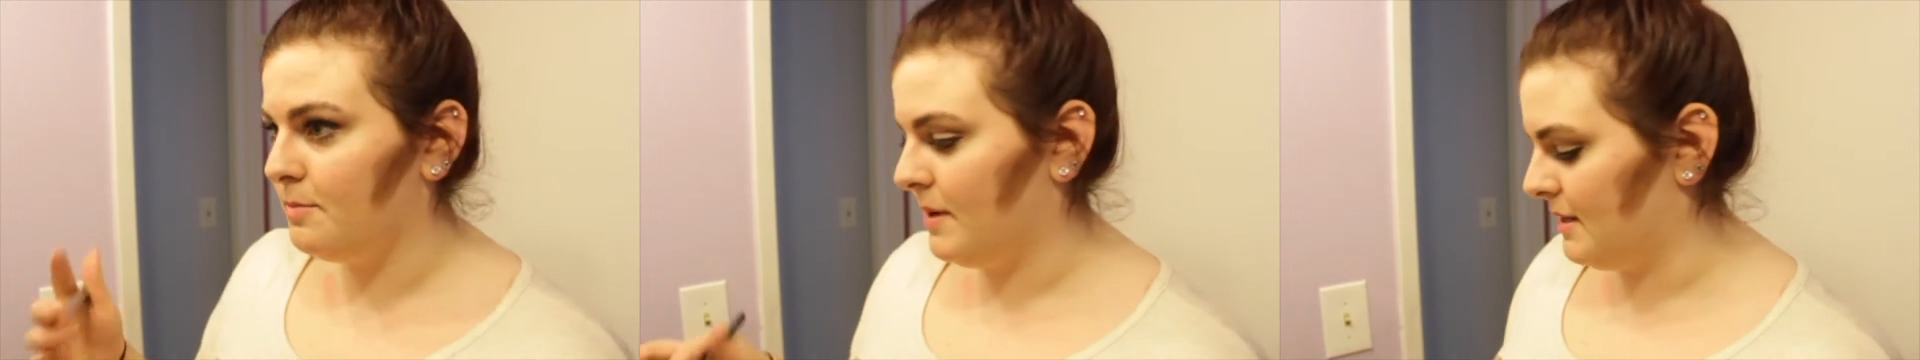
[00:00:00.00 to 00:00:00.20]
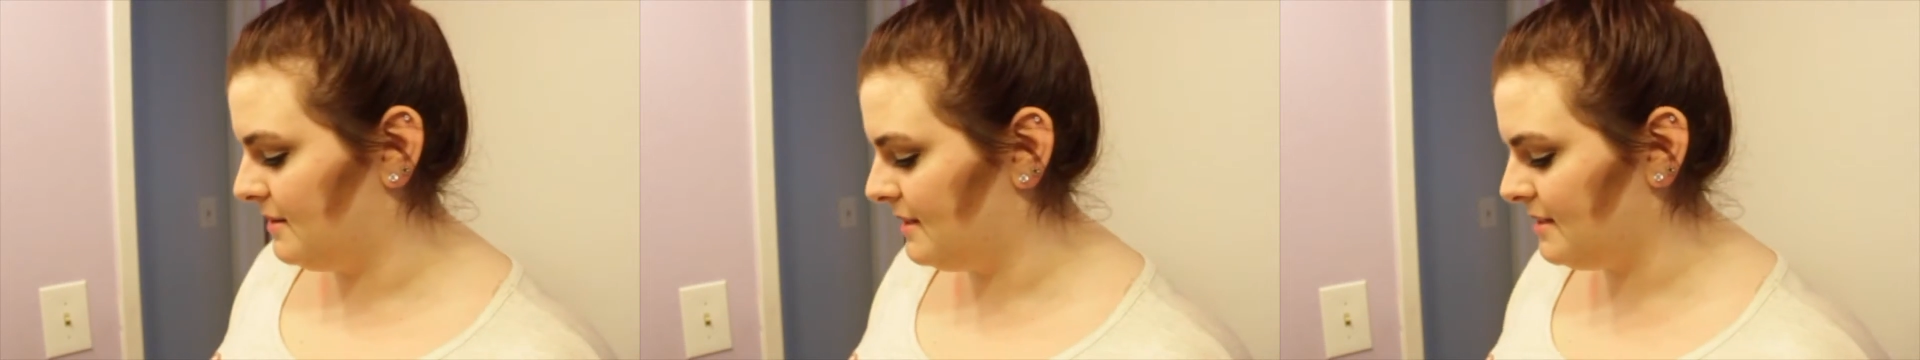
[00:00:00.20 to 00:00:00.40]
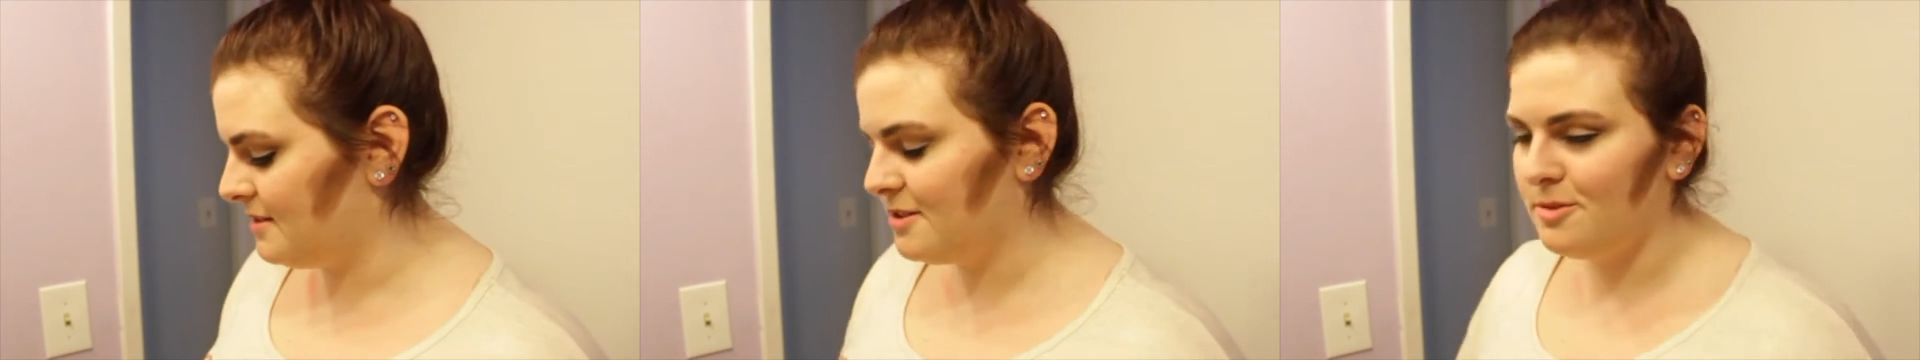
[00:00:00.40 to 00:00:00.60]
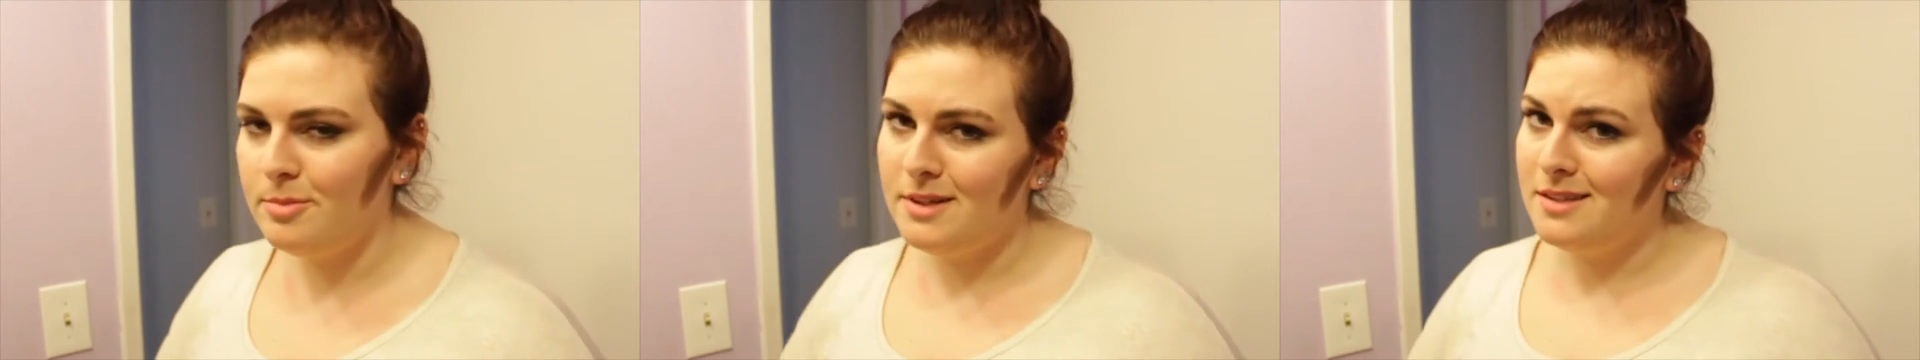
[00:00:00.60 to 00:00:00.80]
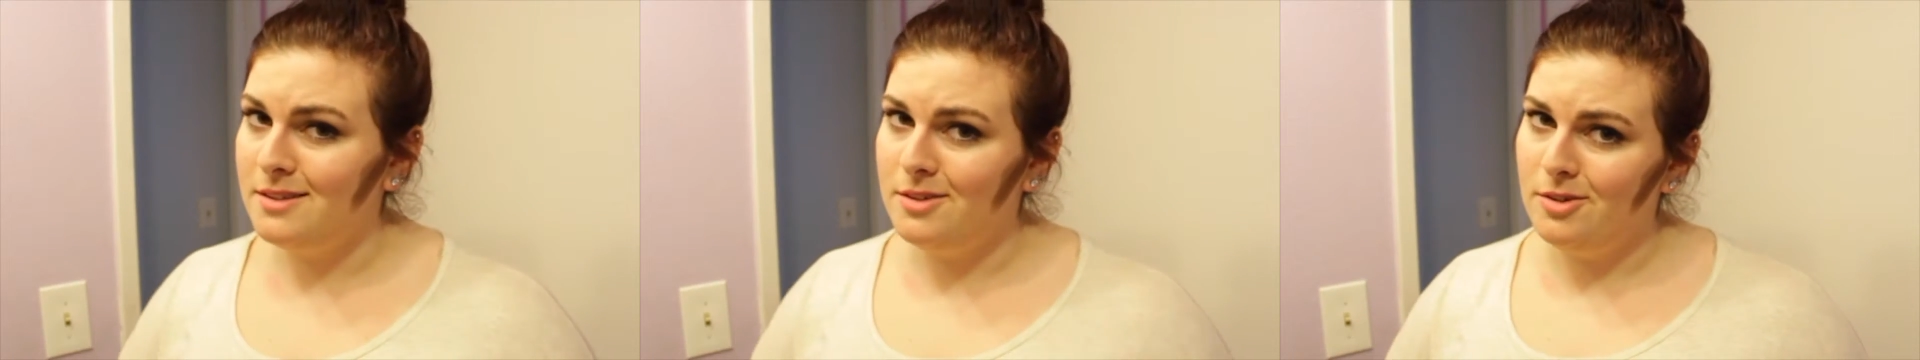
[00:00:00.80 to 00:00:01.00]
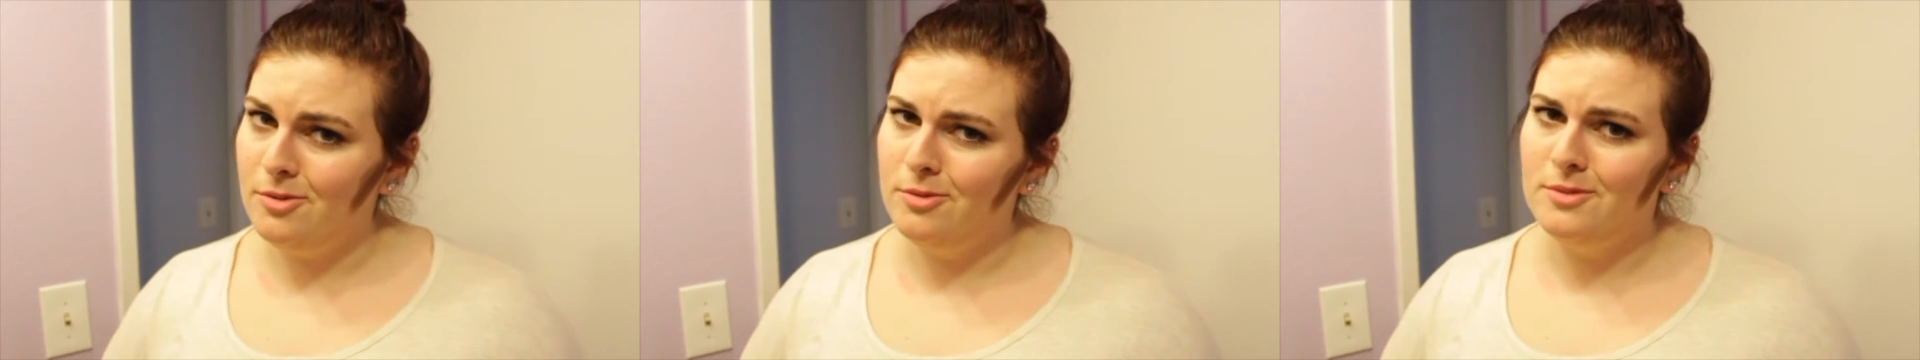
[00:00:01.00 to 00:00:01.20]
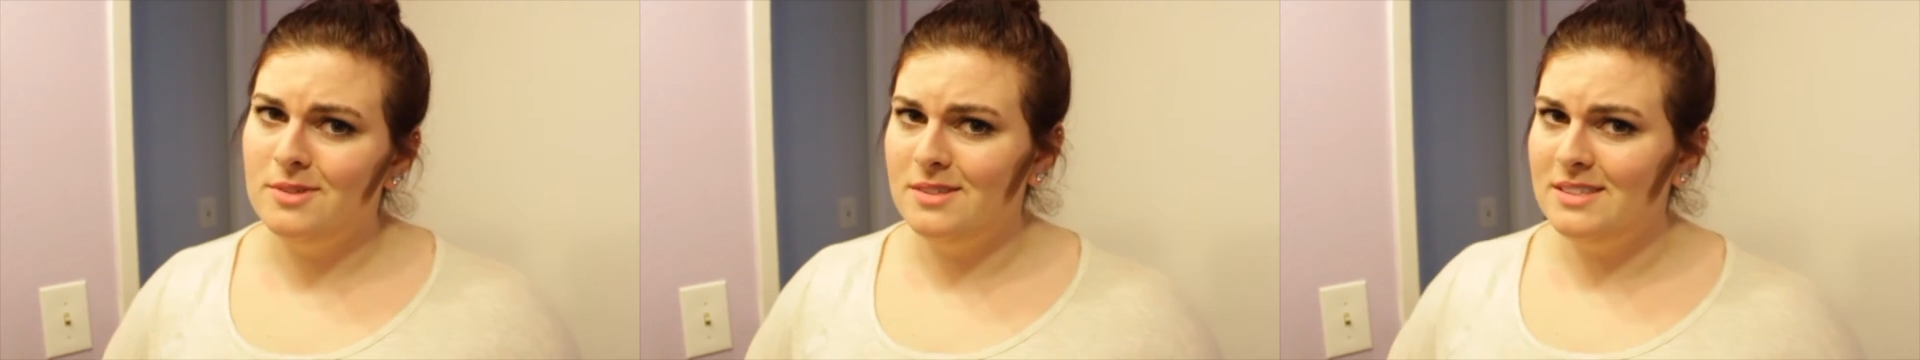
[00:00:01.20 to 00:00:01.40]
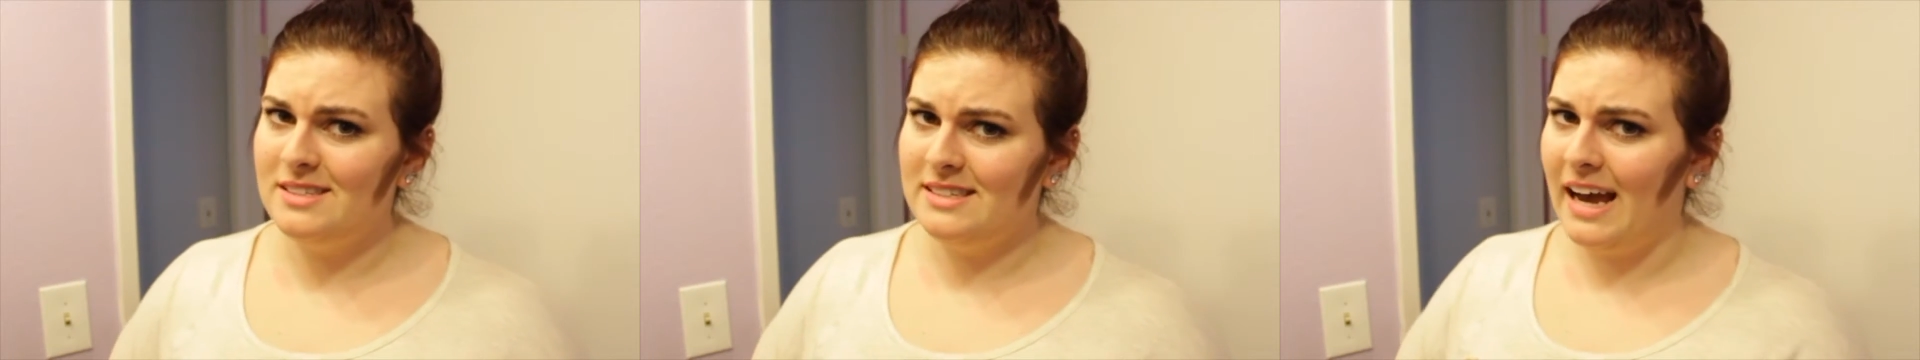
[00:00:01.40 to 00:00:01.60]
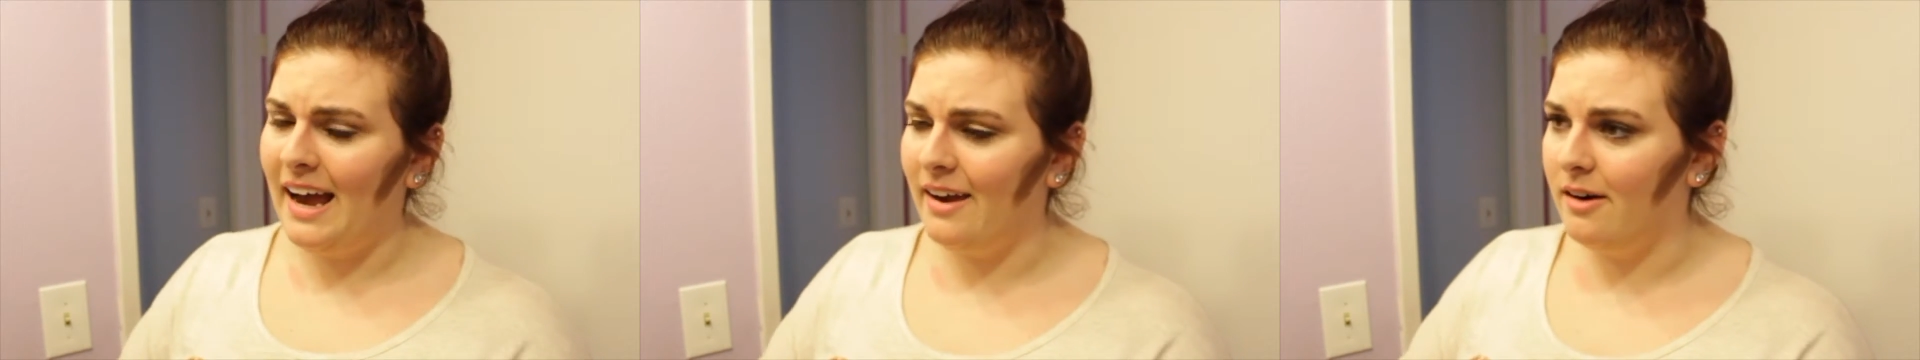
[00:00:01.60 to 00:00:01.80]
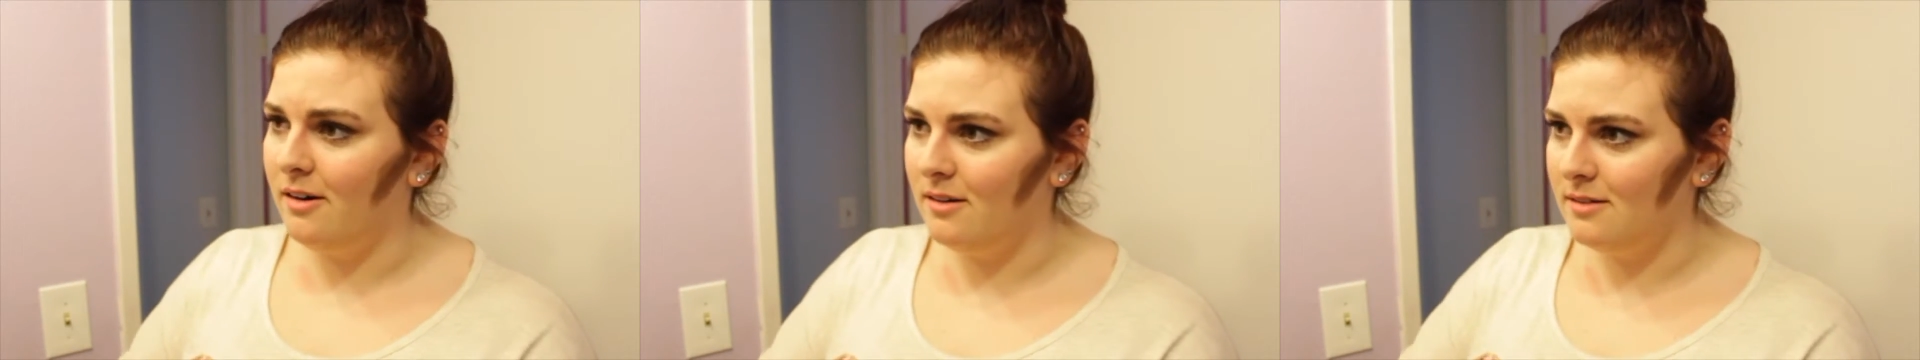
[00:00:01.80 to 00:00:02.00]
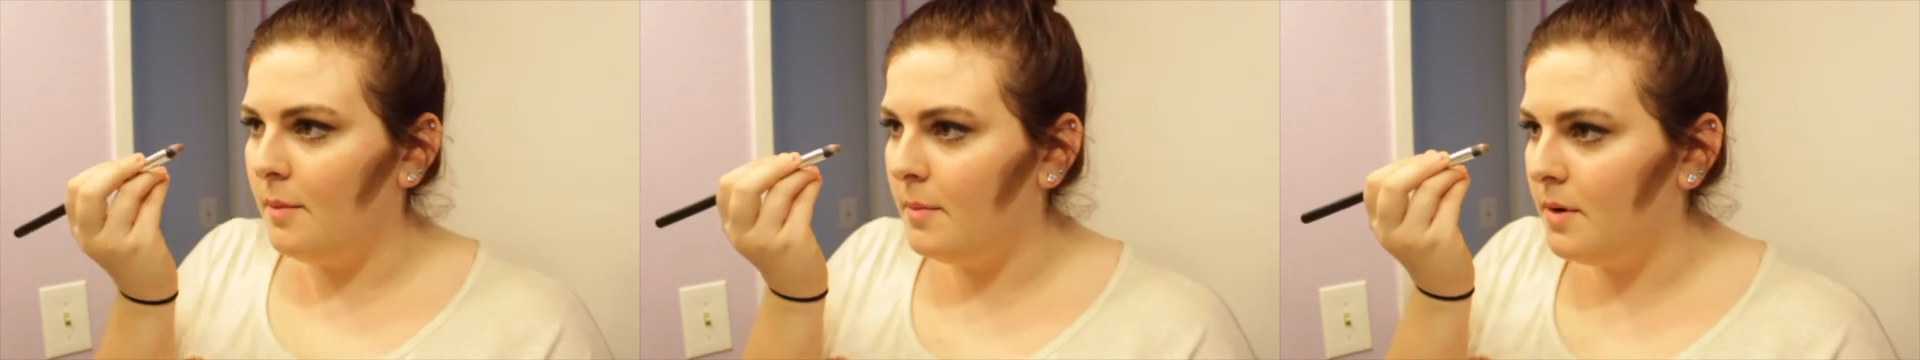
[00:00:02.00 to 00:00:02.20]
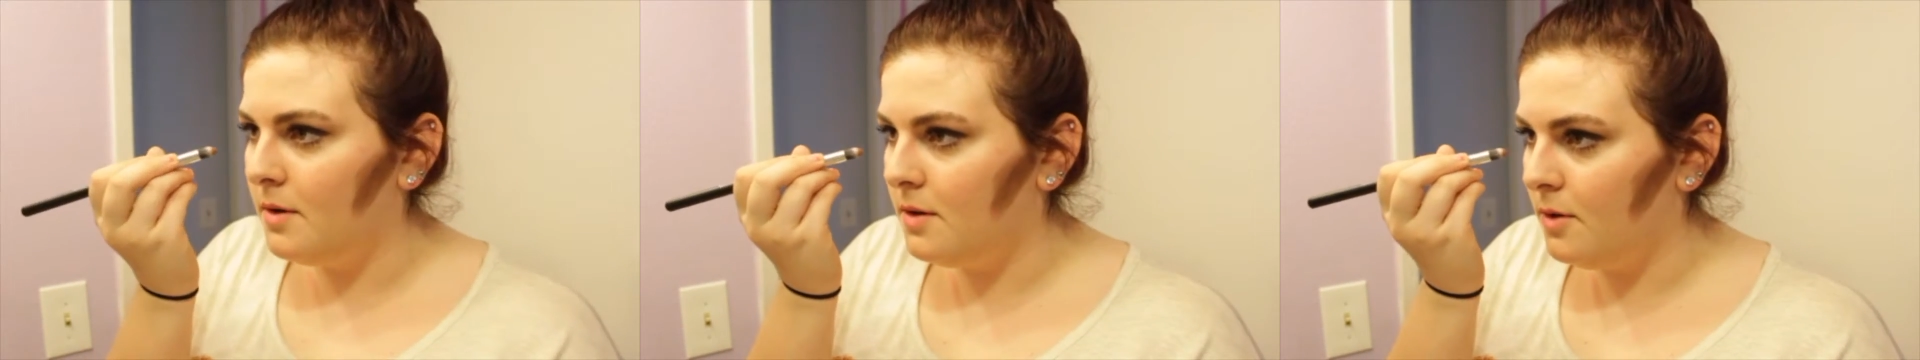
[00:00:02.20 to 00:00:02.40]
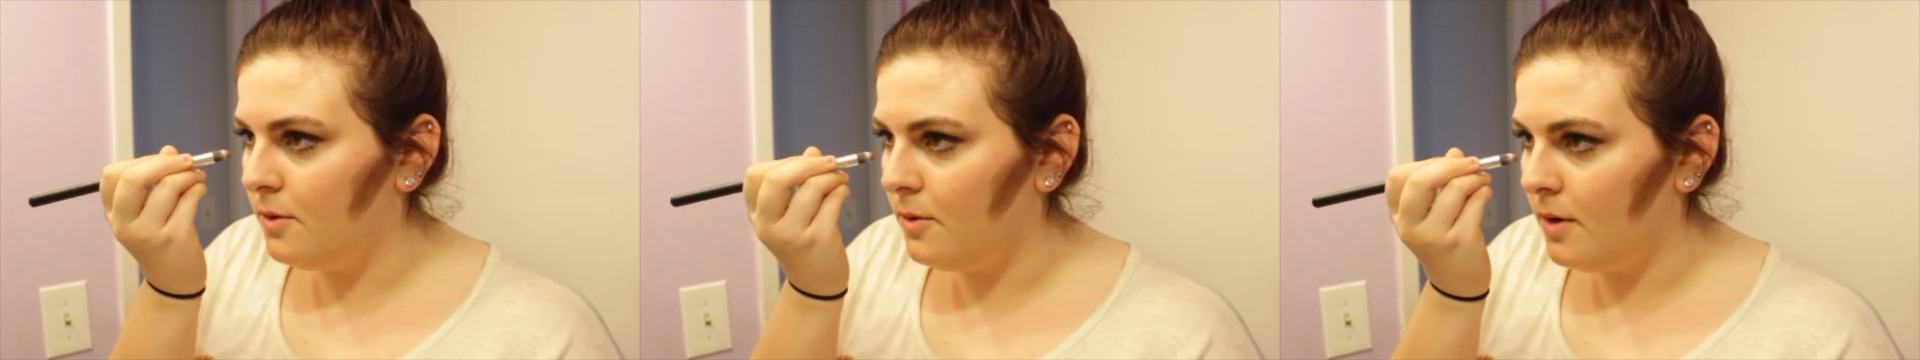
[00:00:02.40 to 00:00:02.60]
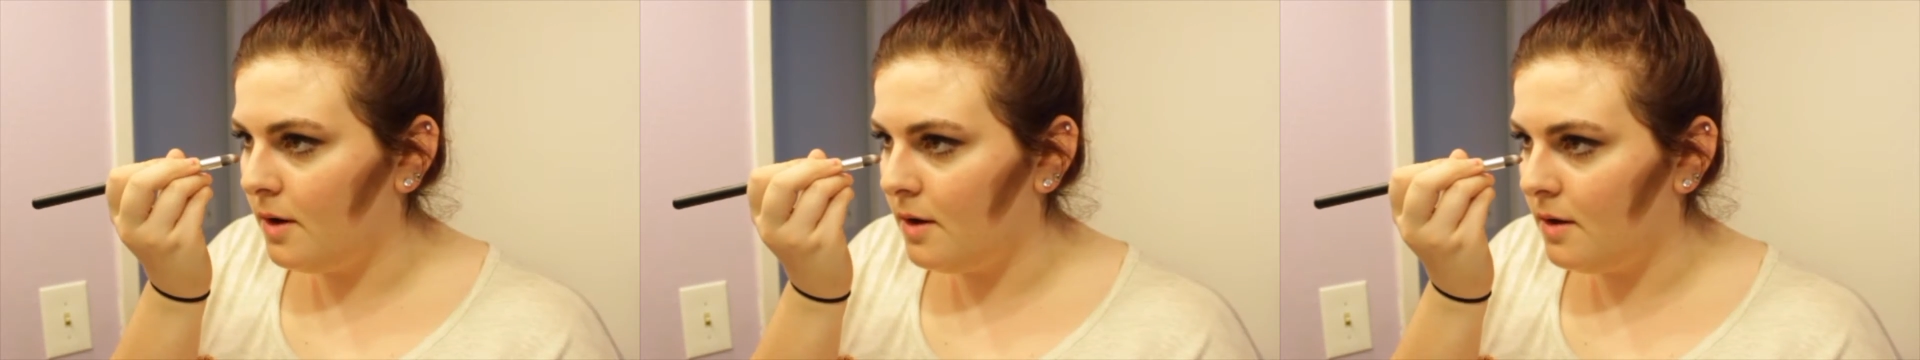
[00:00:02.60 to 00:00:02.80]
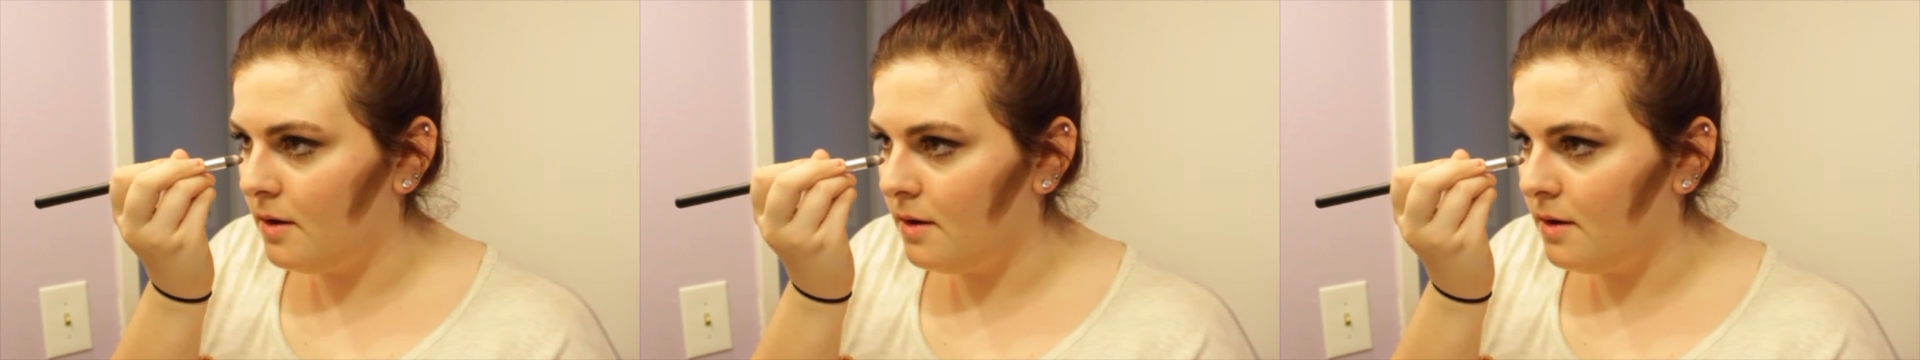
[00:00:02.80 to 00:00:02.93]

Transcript: but this should be the new style. I'm gonna do